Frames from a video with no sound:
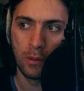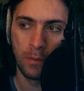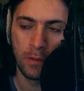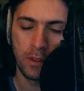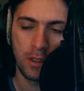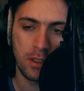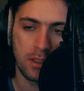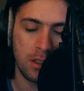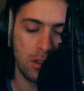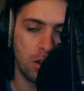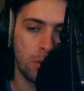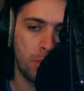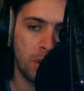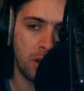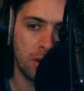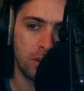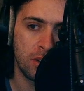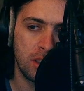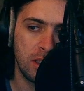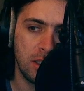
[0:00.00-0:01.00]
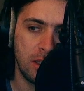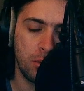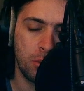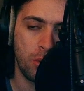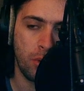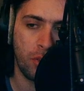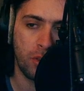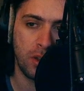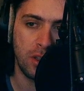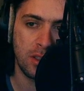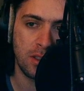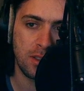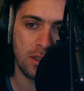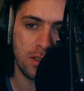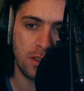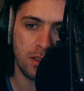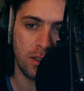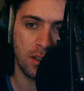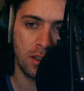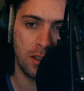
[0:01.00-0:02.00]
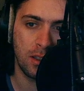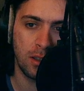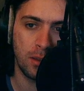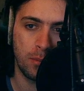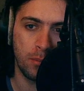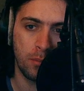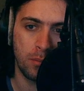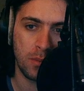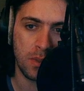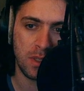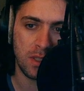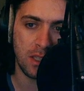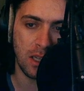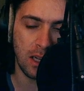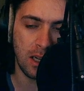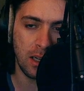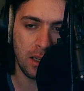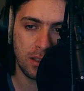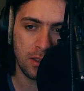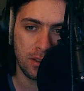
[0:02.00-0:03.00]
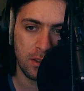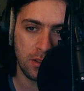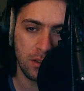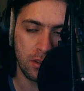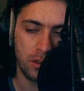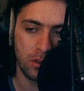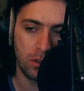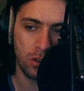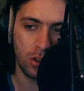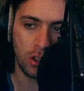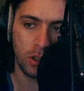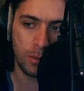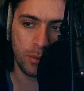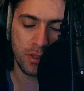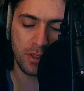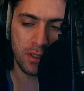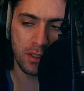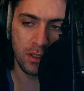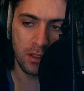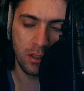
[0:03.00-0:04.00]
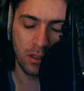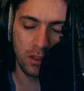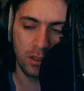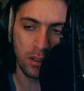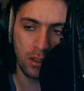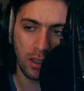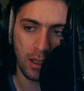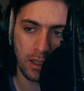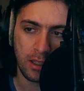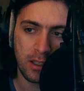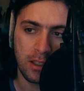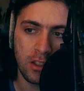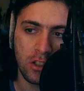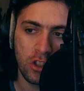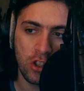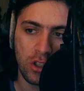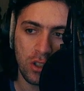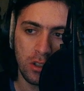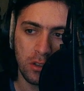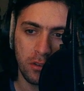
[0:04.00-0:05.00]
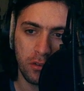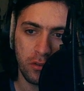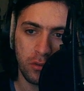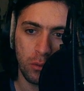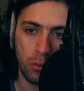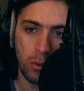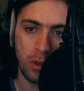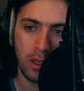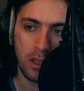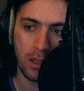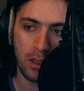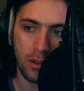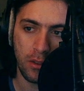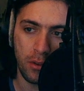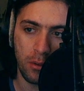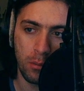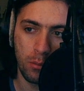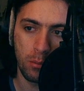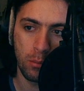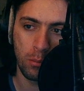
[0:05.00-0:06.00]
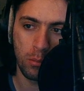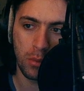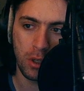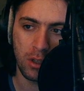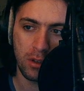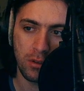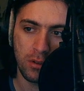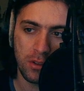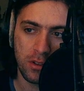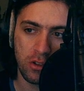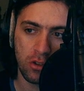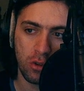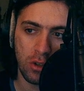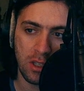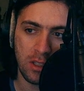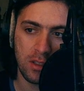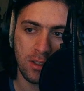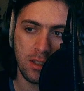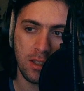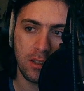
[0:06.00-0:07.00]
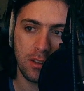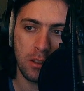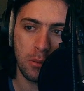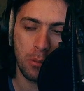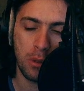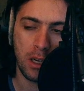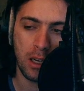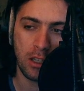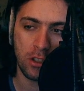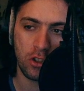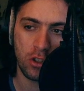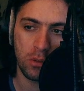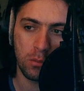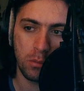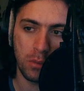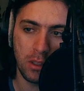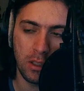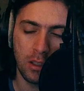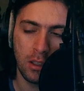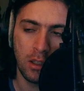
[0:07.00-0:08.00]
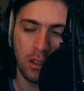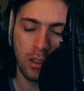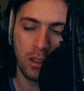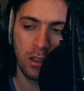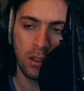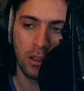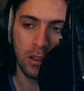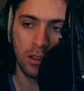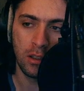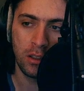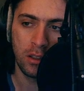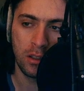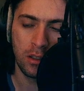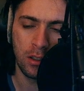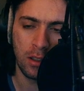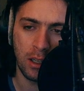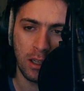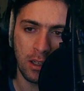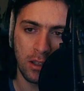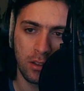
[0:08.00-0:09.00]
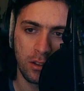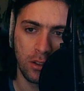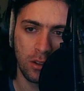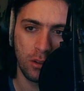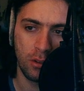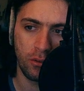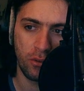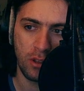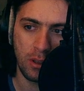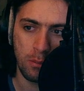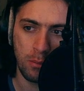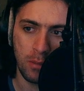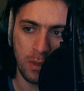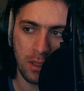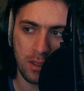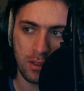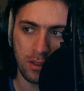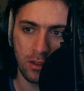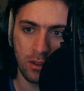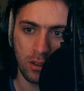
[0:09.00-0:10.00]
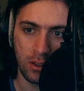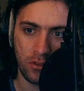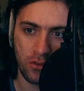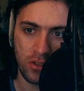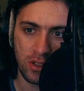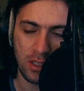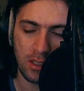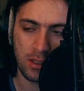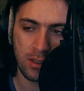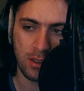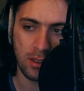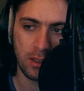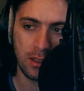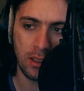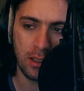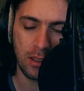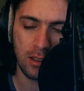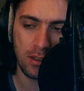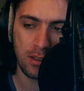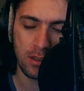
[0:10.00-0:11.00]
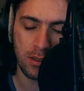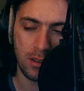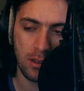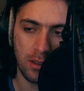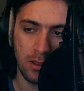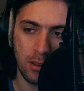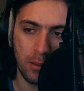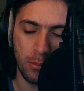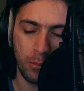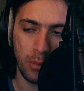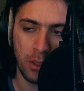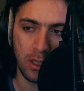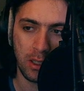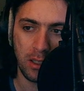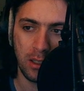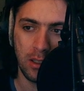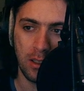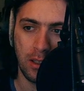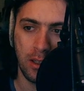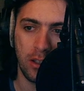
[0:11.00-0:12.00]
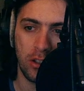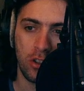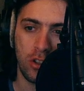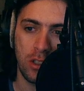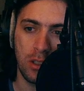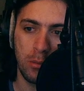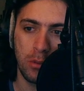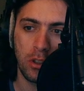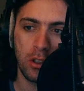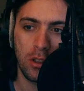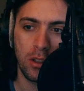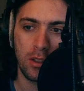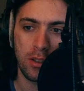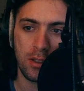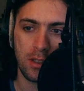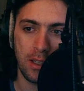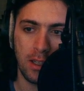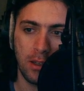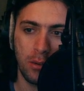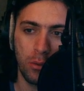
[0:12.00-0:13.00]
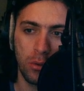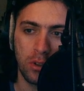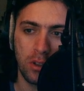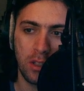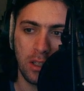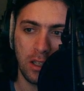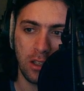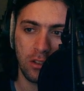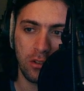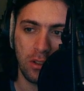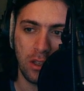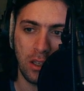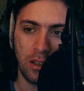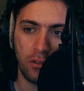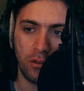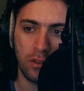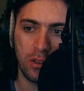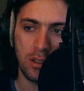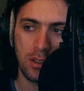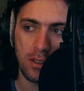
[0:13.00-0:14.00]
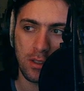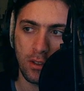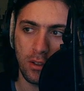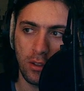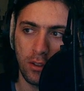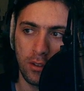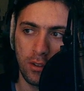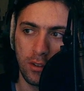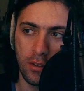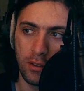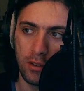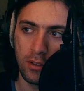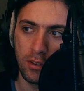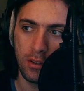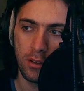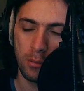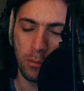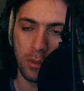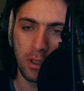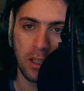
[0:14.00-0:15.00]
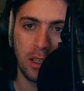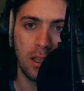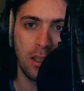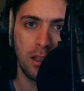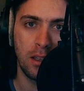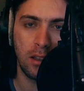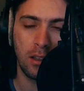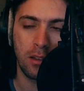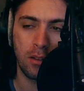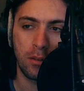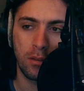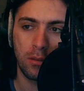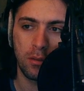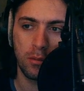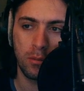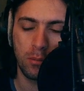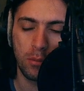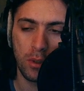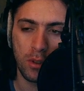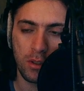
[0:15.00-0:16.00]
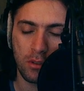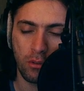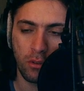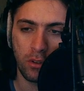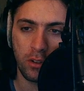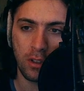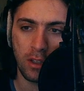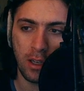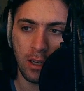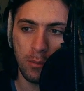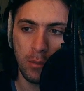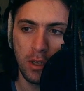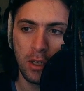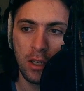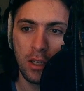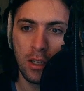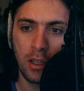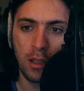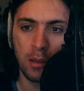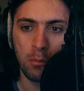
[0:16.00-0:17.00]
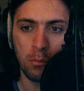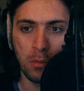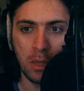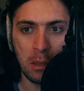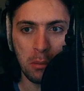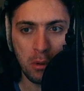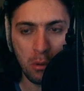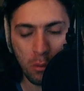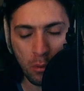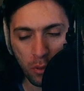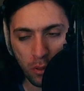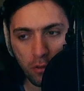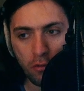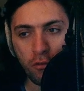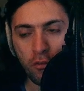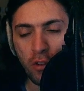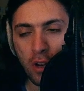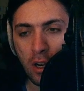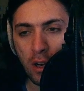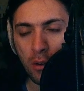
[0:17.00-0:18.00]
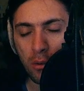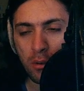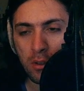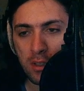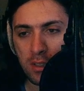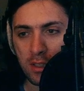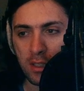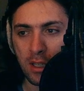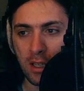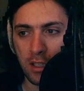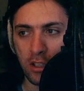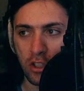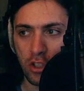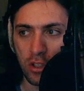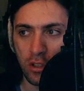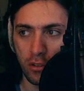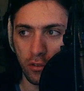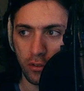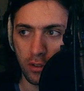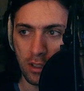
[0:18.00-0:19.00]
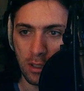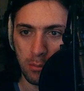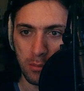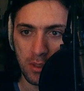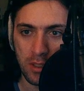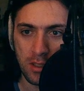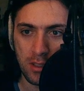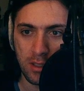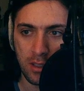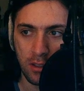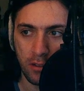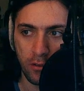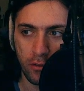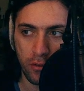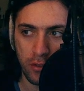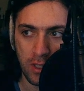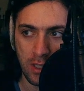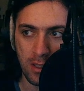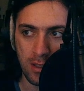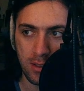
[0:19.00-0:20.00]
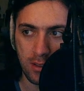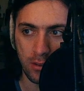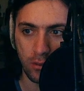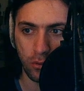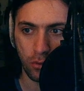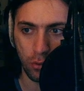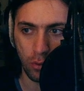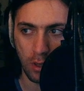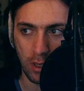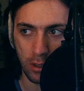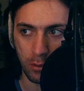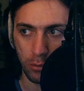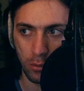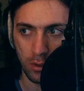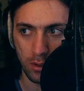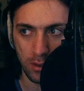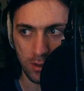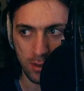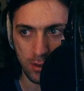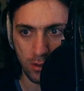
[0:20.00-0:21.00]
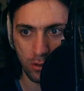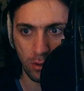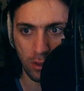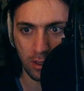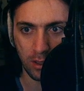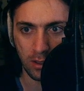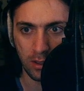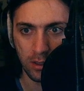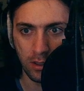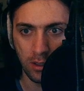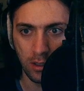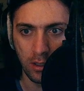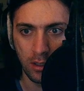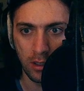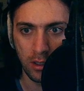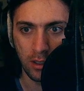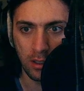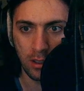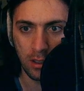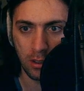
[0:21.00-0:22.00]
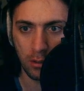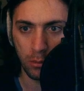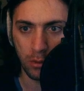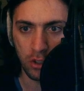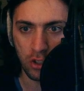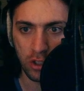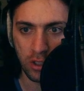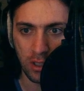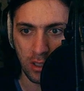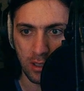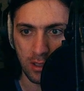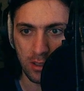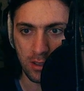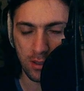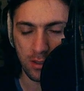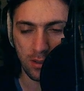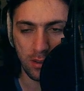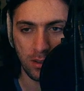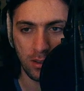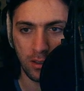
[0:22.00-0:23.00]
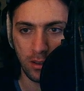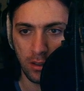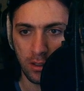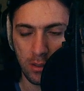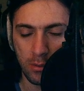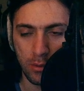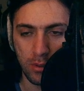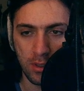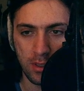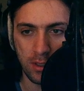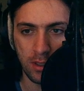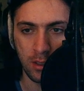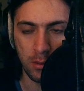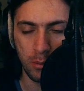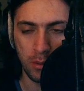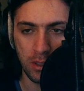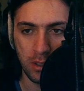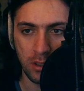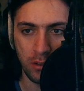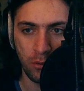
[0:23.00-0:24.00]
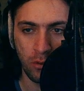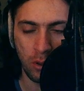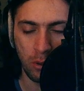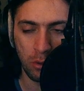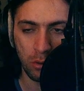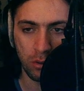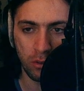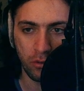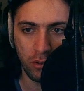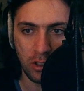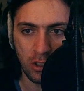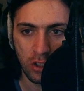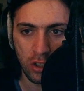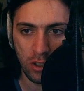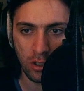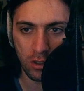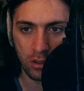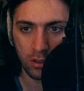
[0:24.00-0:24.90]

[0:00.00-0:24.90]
So apparently with these start knobs, I can shift where the most transient part should be. I don't know if that makes a lot of sense in the Kicks plugin actually, because I would like to have this on the beginning most of the time. Maybe with a very slight shift. Let me see if sensitive drag works correctly, in which case this would still be a very good feature.